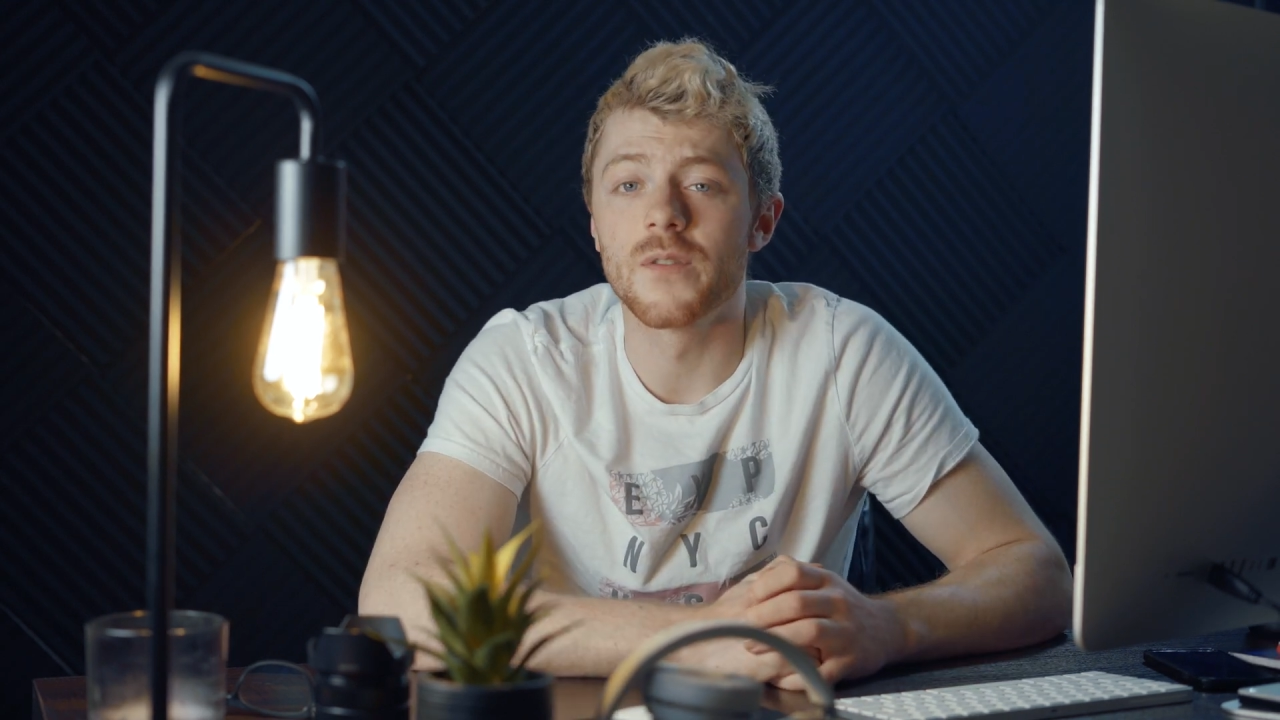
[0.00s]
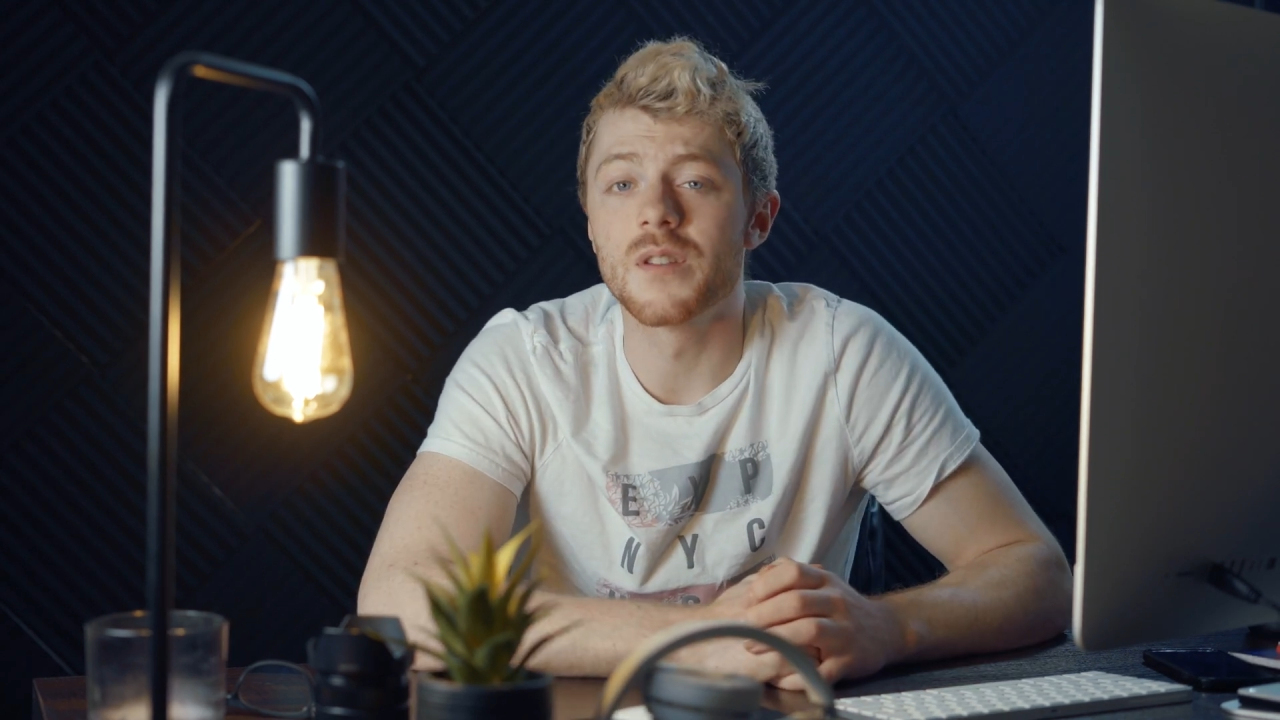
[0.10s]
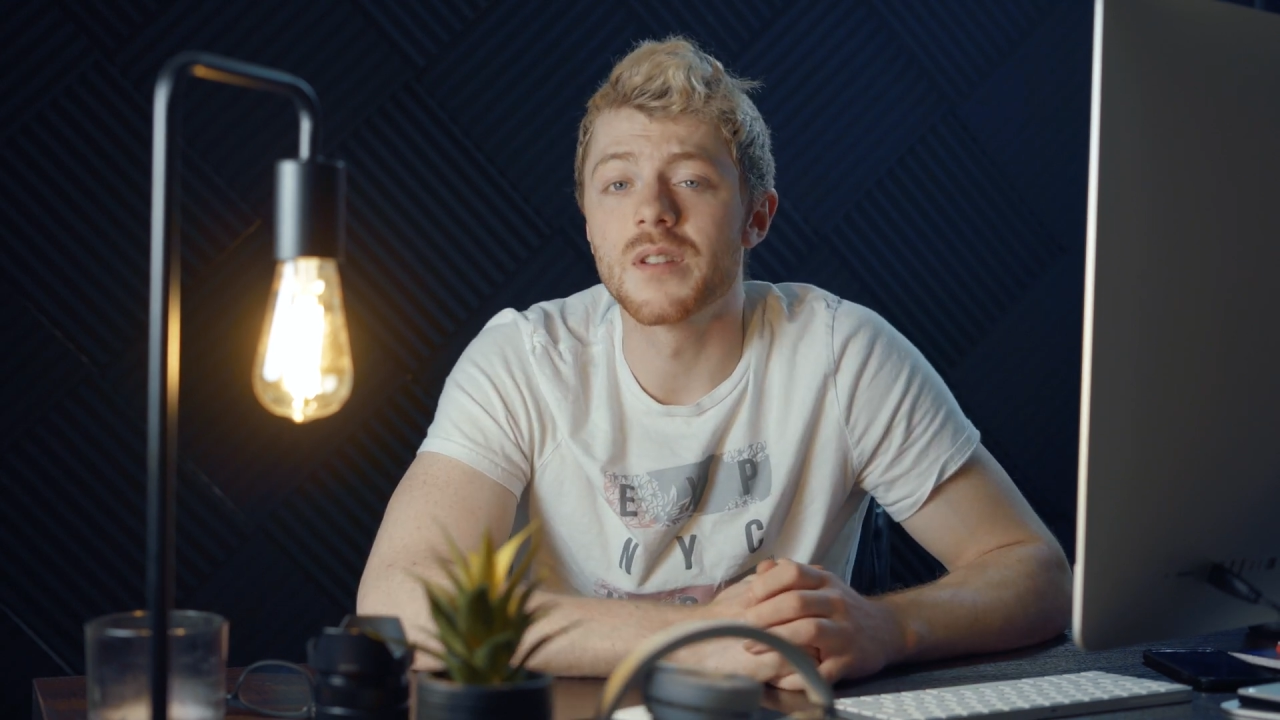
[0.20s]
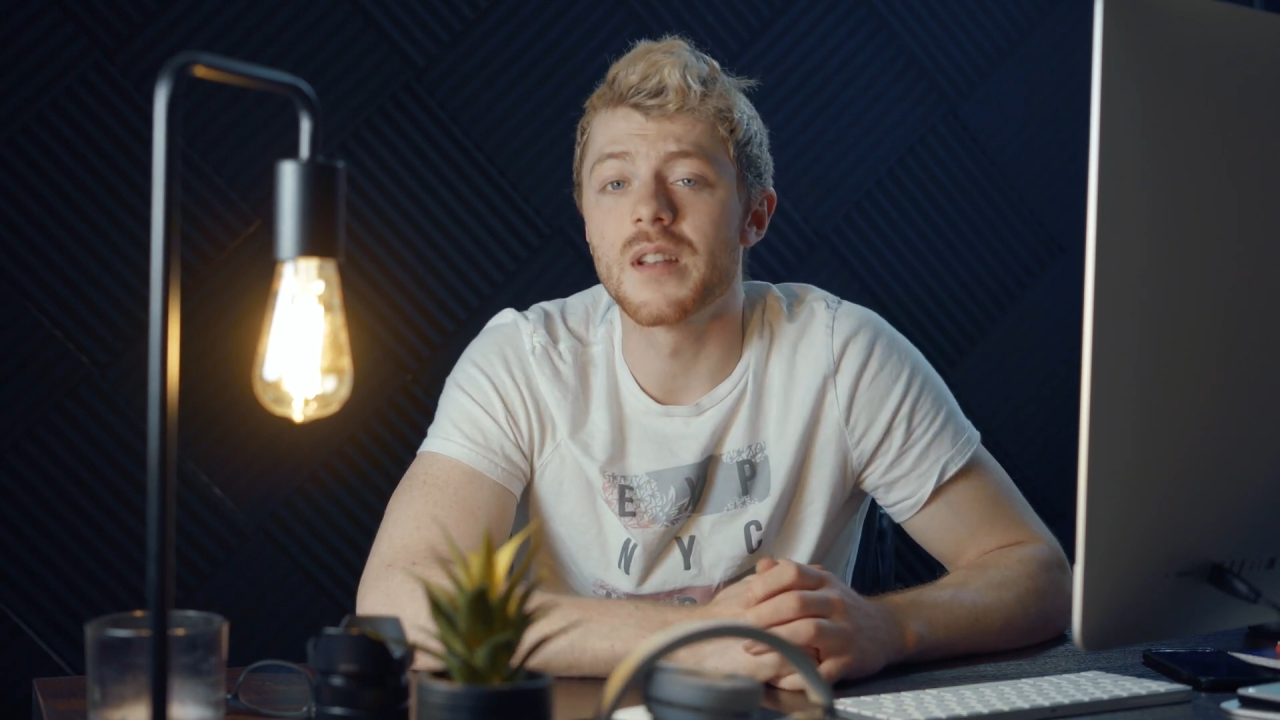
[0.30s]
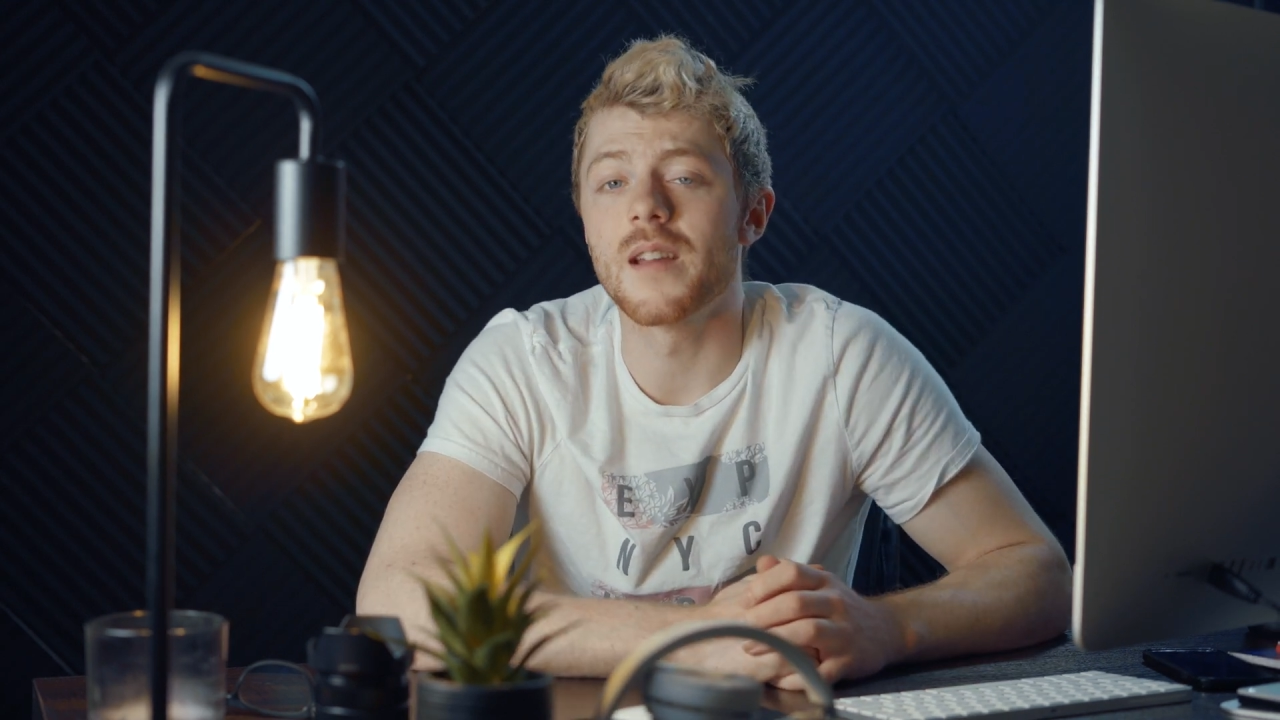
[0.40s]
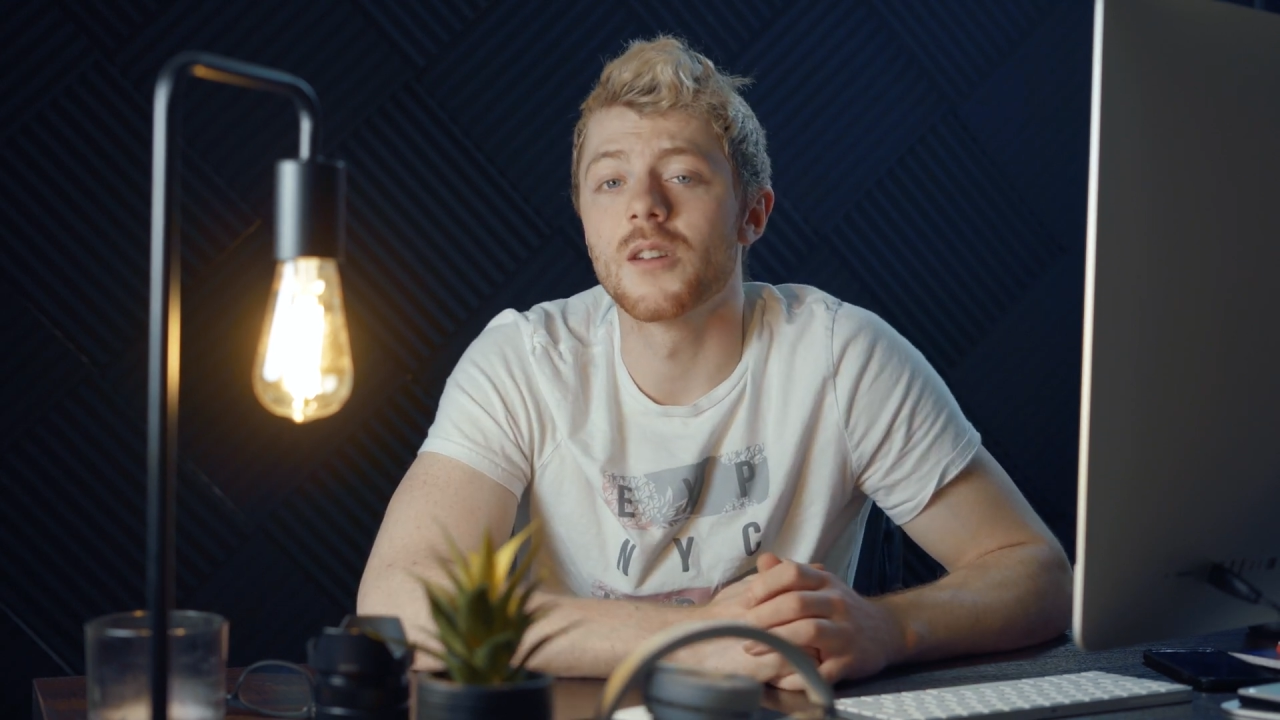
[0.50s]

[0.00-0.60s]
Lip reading: for you today.